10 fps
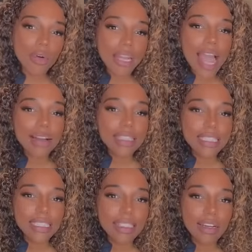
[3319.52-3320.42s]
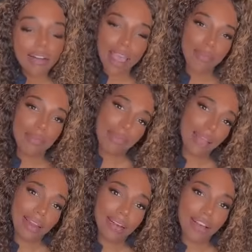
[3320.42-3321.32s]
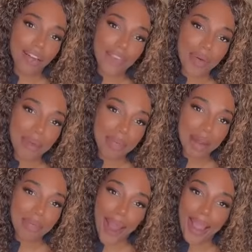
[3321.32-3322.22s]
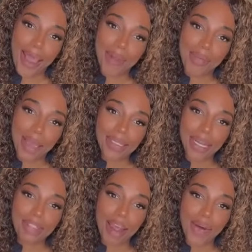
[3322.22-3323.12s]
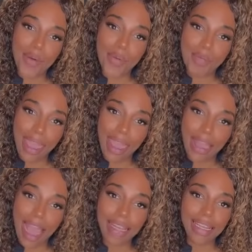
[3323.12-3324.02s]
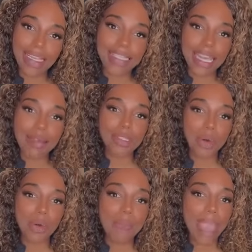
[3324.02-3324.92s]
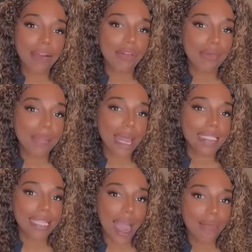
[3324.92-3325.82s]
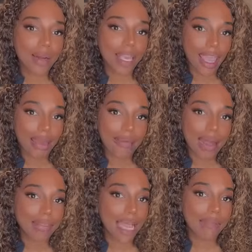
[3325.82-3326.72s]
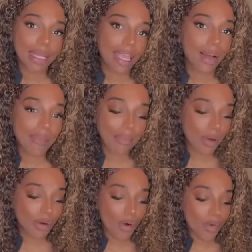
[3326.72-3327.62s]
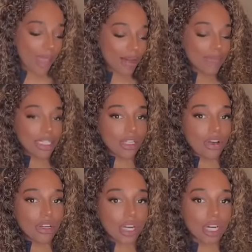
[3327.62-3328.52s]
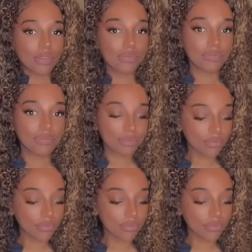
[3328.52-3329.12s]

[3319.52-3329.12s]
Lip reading: Oh, now it's Okay, maybe they didn't call your phone. Maybe they probably got in the way, so they try to hold back. I did say they was holding back, and remember that tower came, and I was like, but they ain't gonna be able to hold back much longer.